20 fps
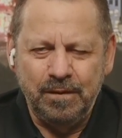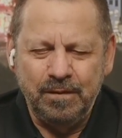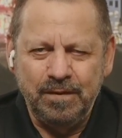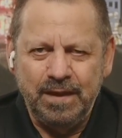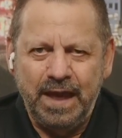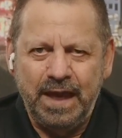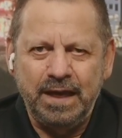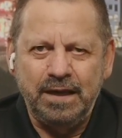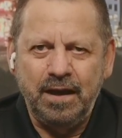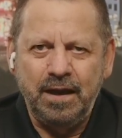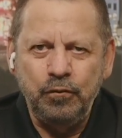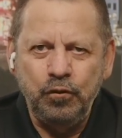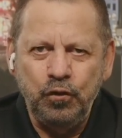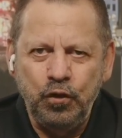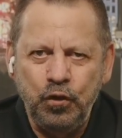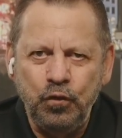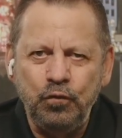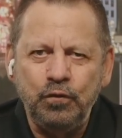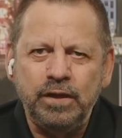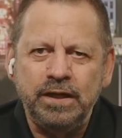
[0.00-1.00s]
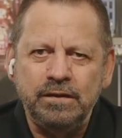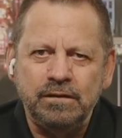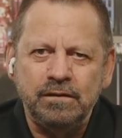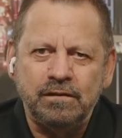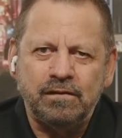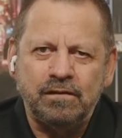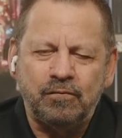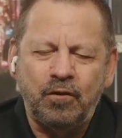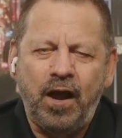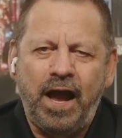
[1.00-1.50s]
that you can
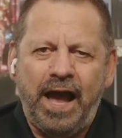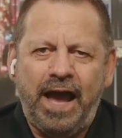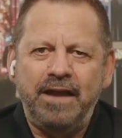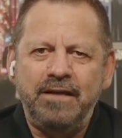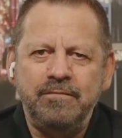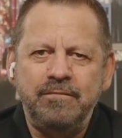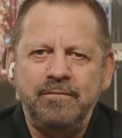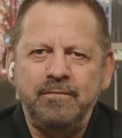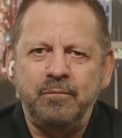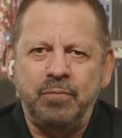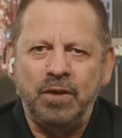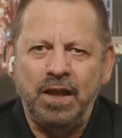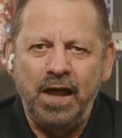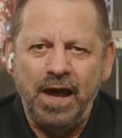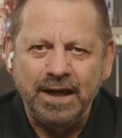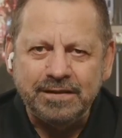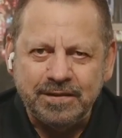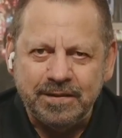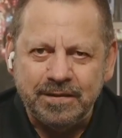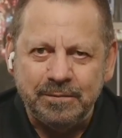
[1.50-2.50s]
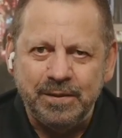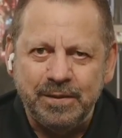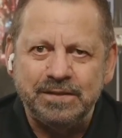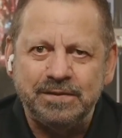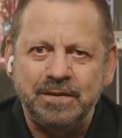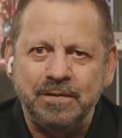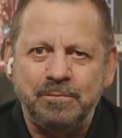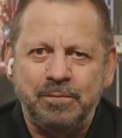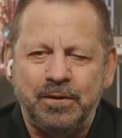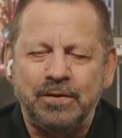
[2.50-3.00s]
thrive, blossom
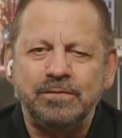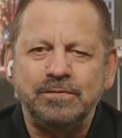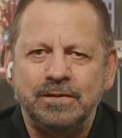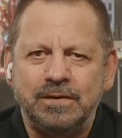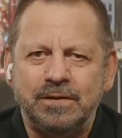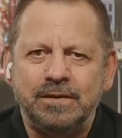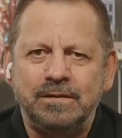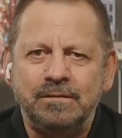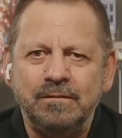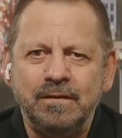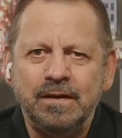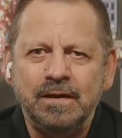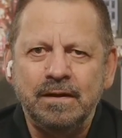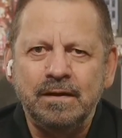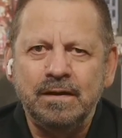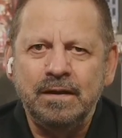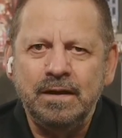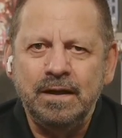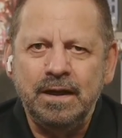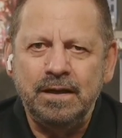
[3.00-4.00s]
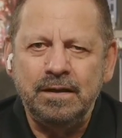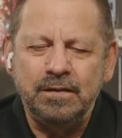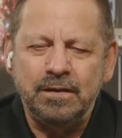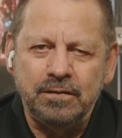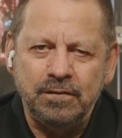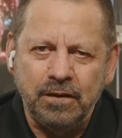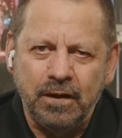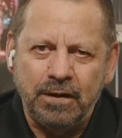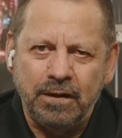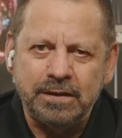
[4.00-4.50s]
as a person in the
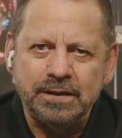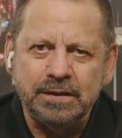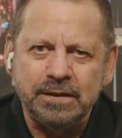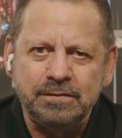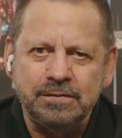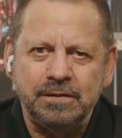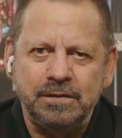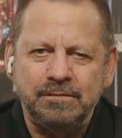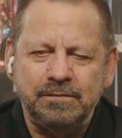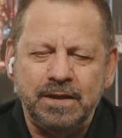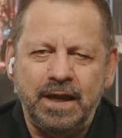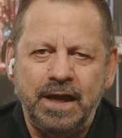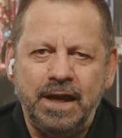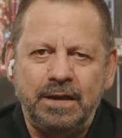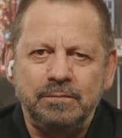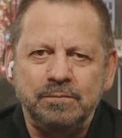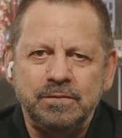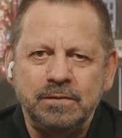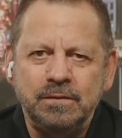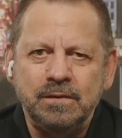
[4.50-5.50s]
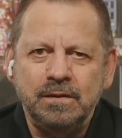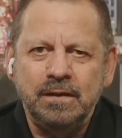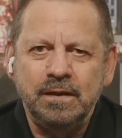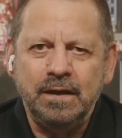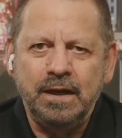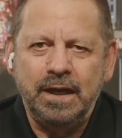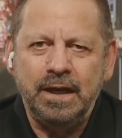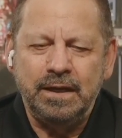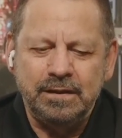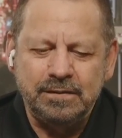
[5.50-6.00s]
darkest of times.
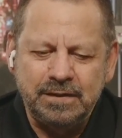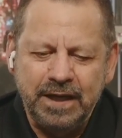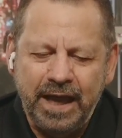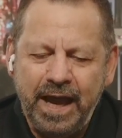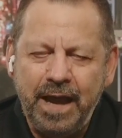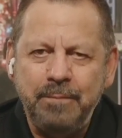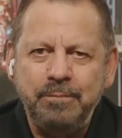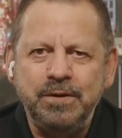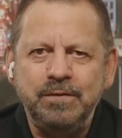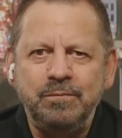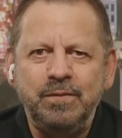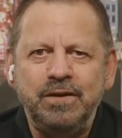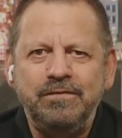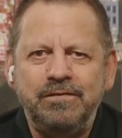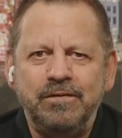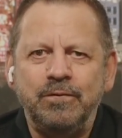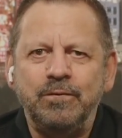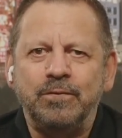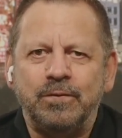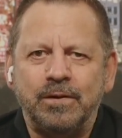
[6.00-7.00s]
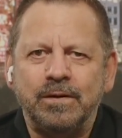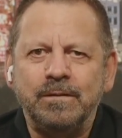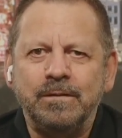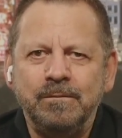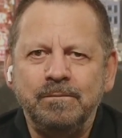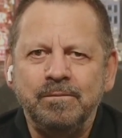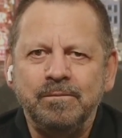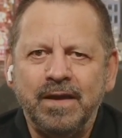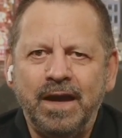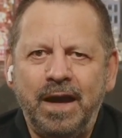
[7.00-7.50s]
And it's happened before.
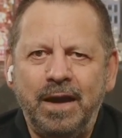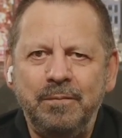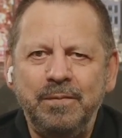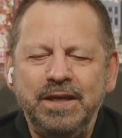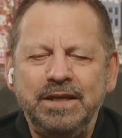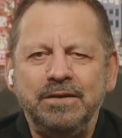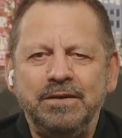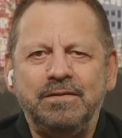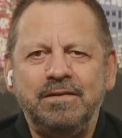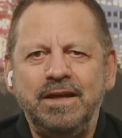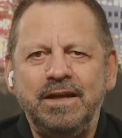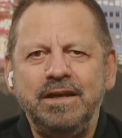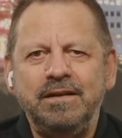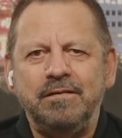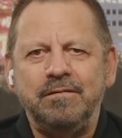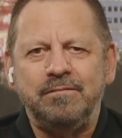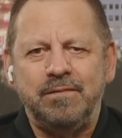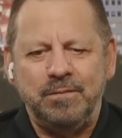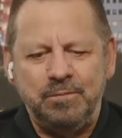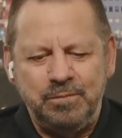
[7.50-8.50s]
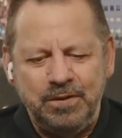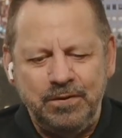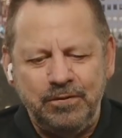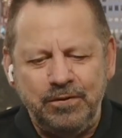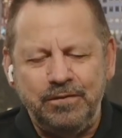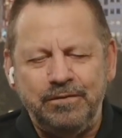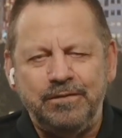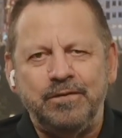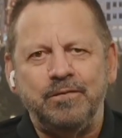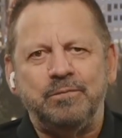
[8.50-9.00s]
I mean, to think of the
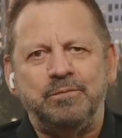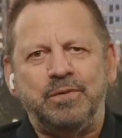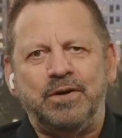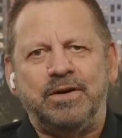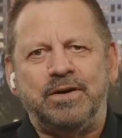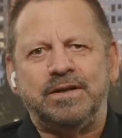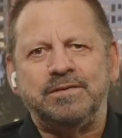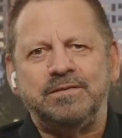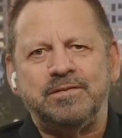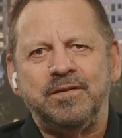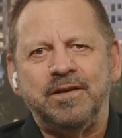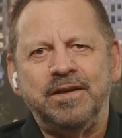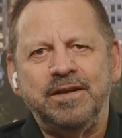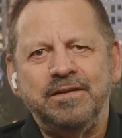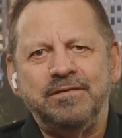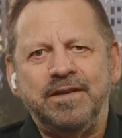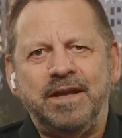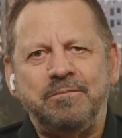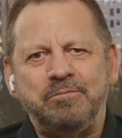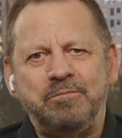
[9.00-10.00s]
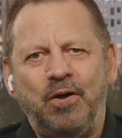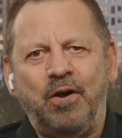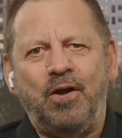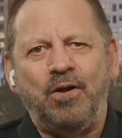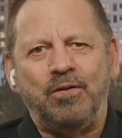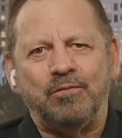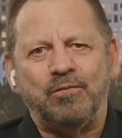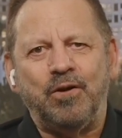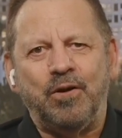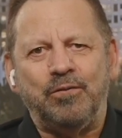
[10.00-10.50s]
beautiful books that
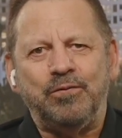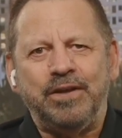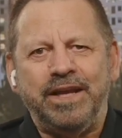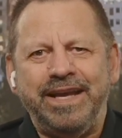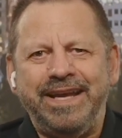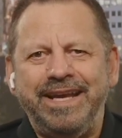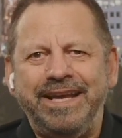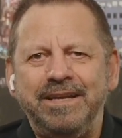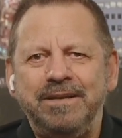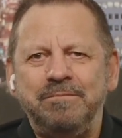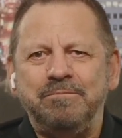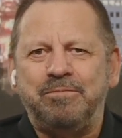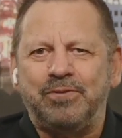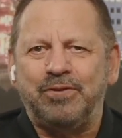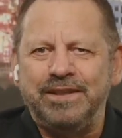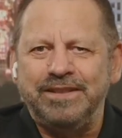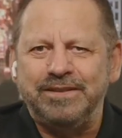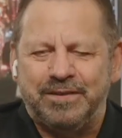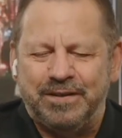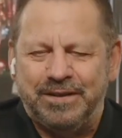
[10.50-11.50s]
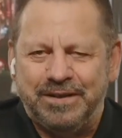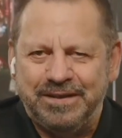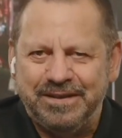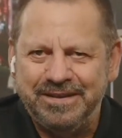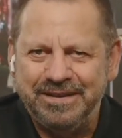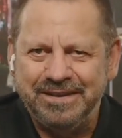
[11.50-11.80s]
Paul wrote in prison,